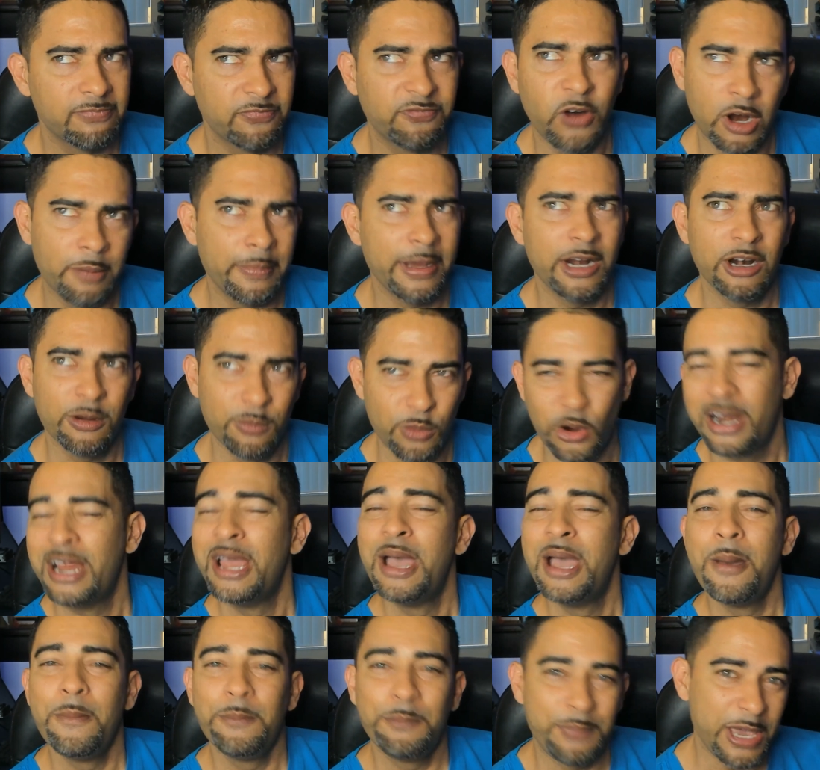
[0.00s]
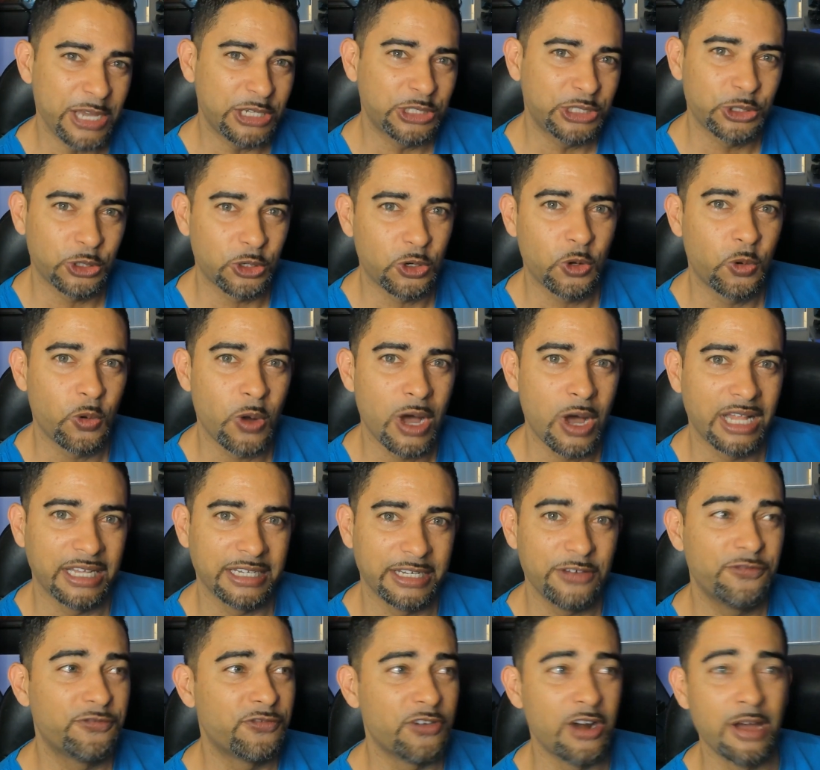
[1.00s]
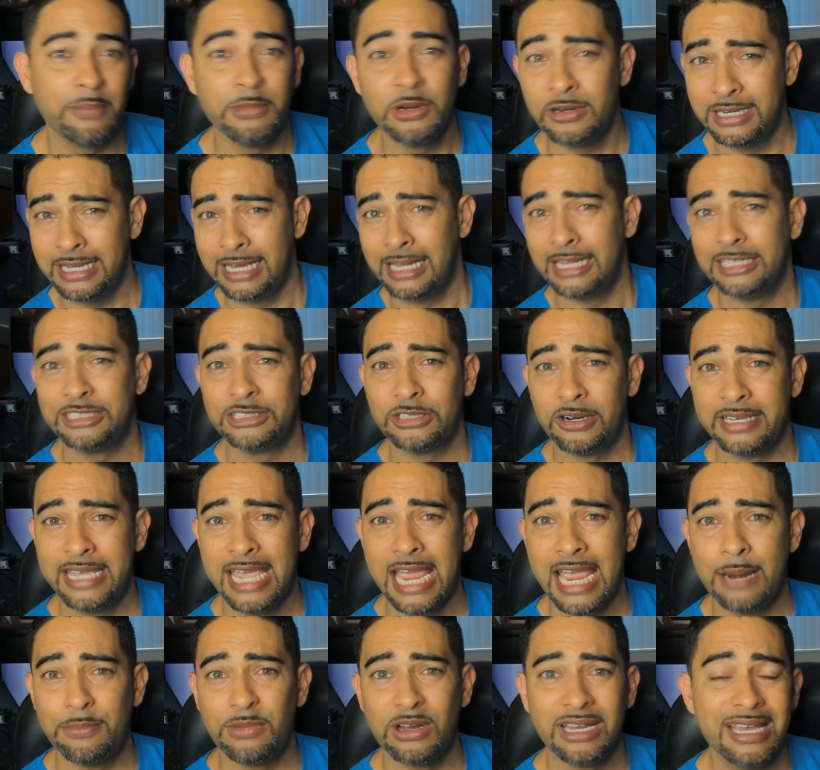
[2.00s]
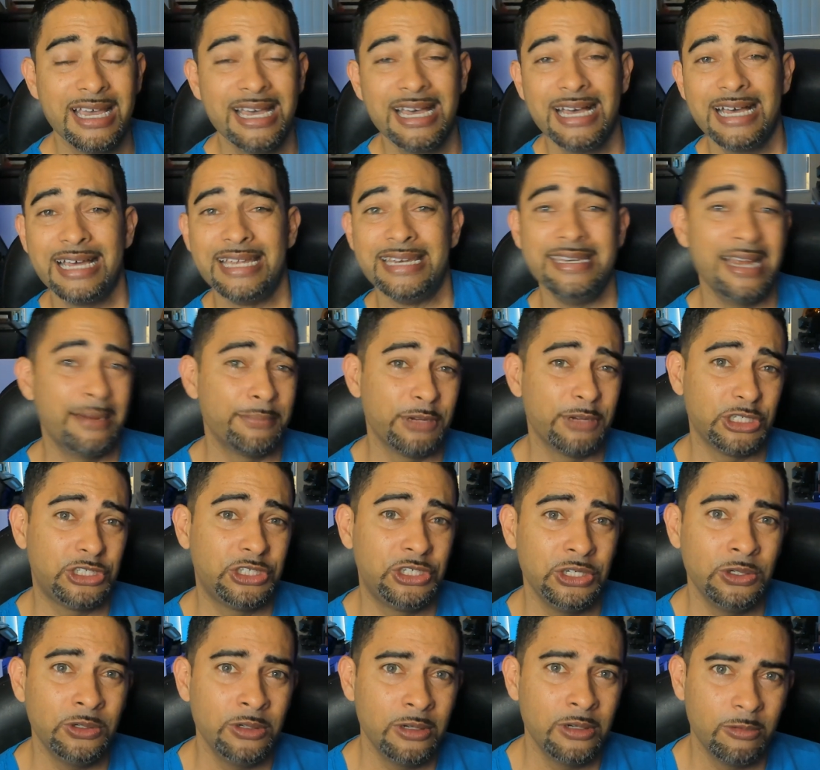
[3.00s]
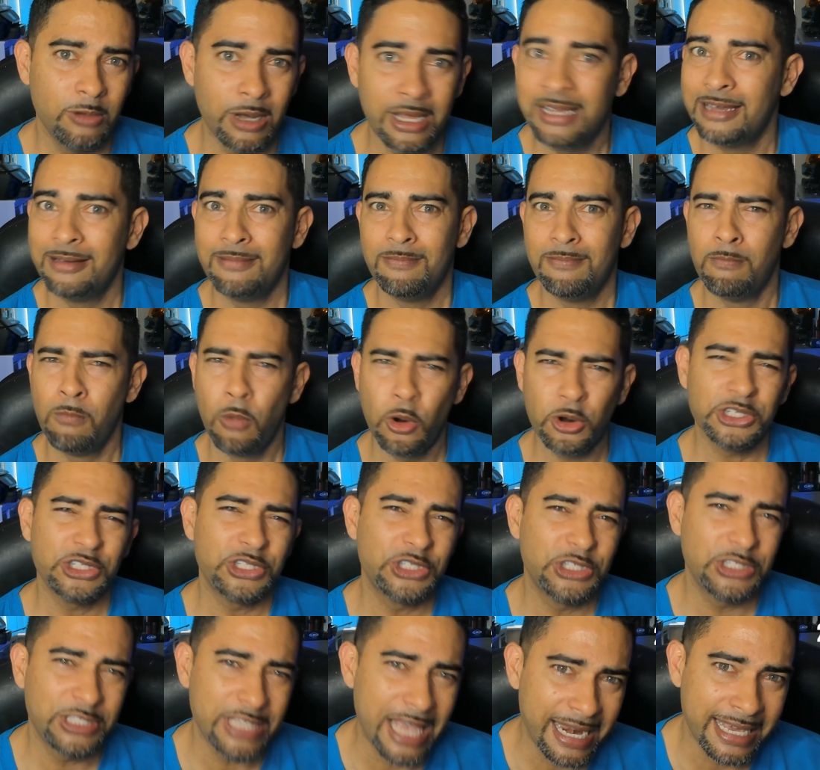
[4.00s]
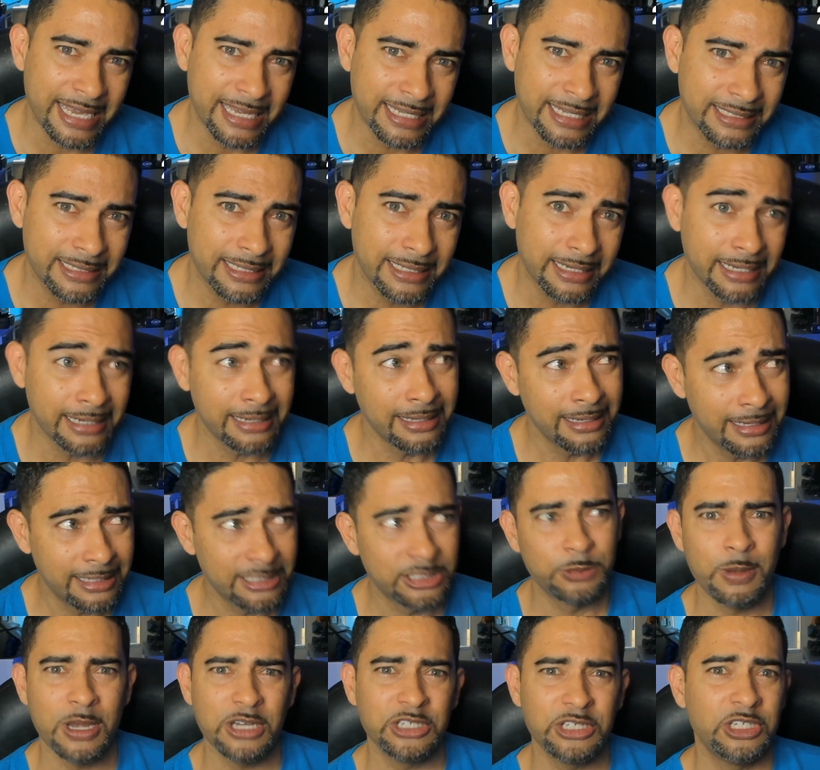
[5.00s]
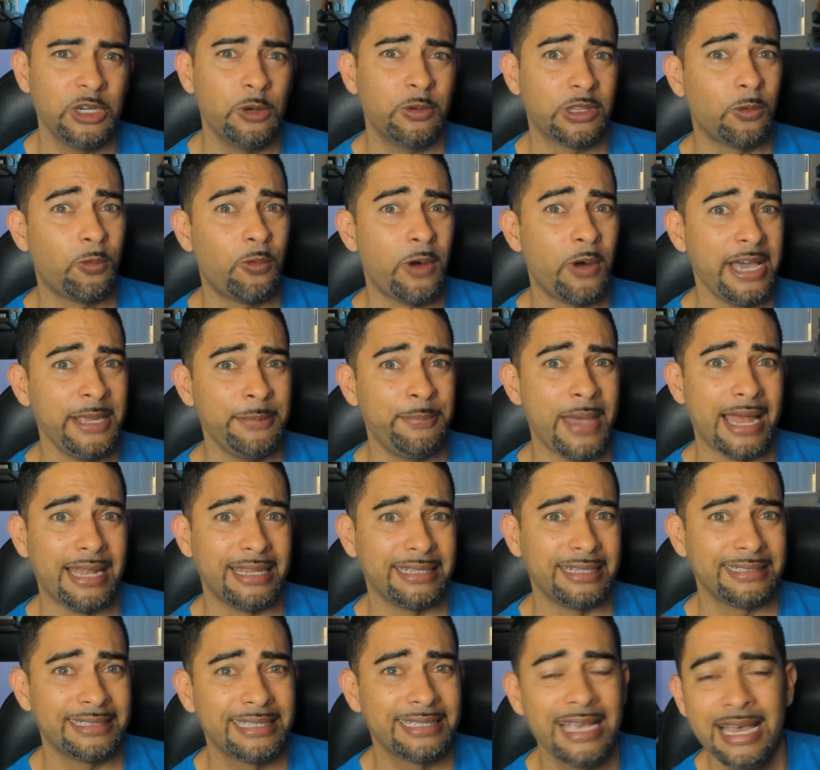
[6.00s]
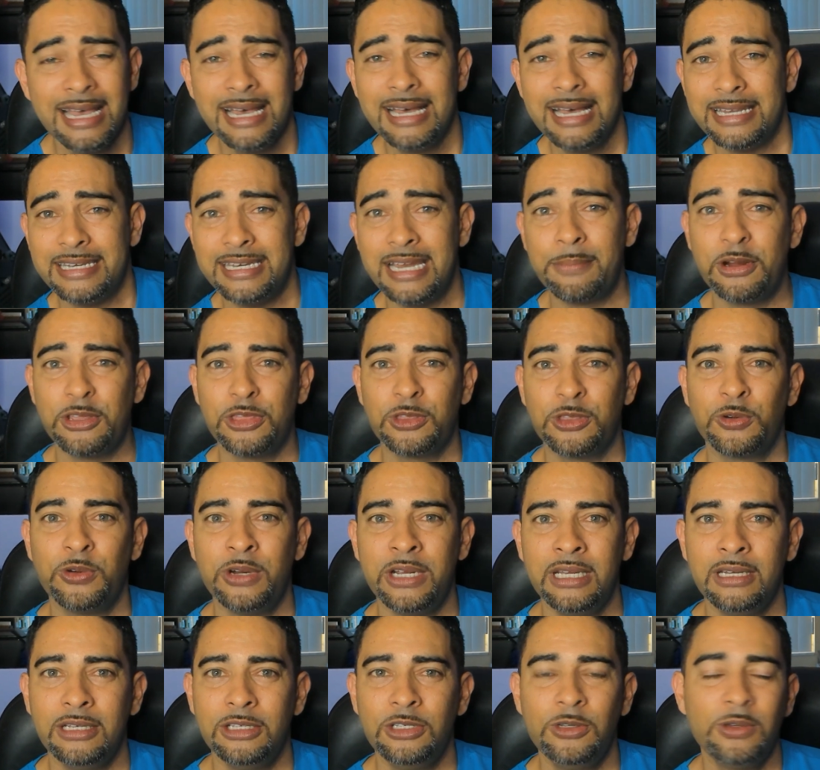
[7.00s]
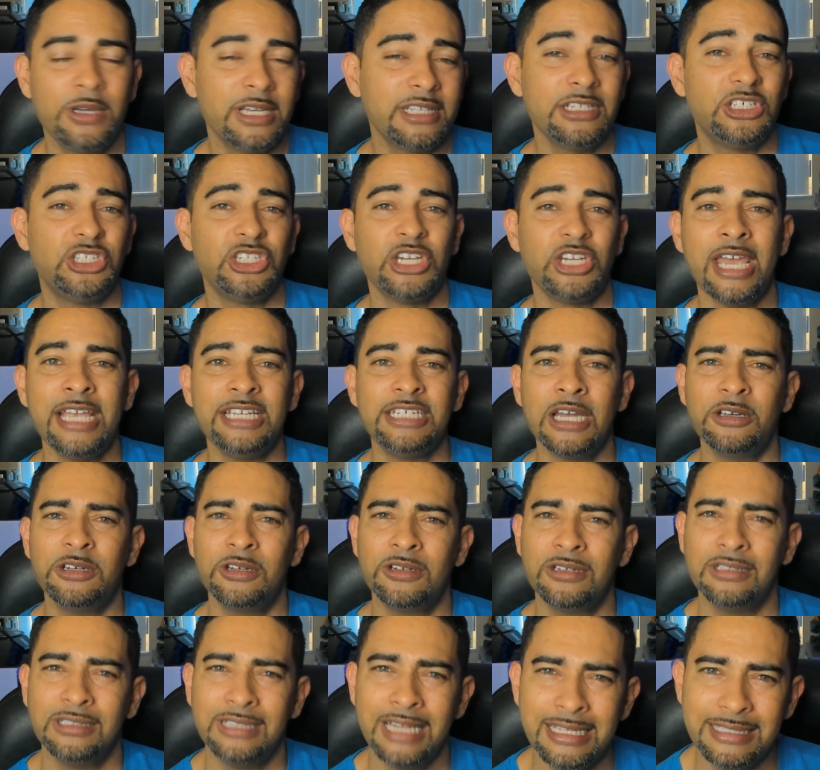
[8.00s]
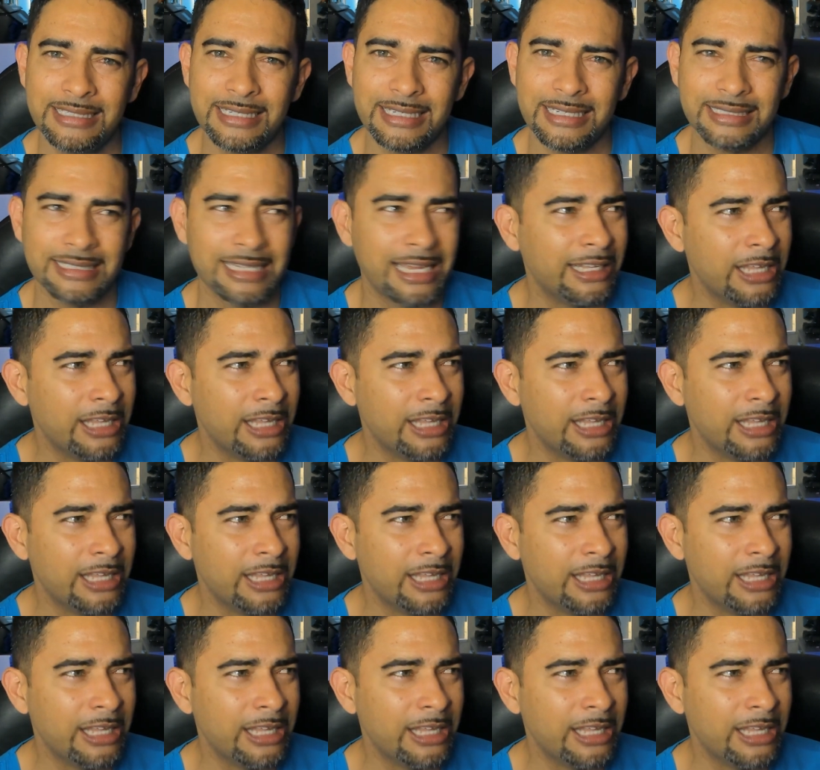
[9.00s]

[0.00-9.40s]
far better more picture quality from your DSLR camera. Number two, well, more settings, especially with the white balance. Number three, you get to change out your lenses.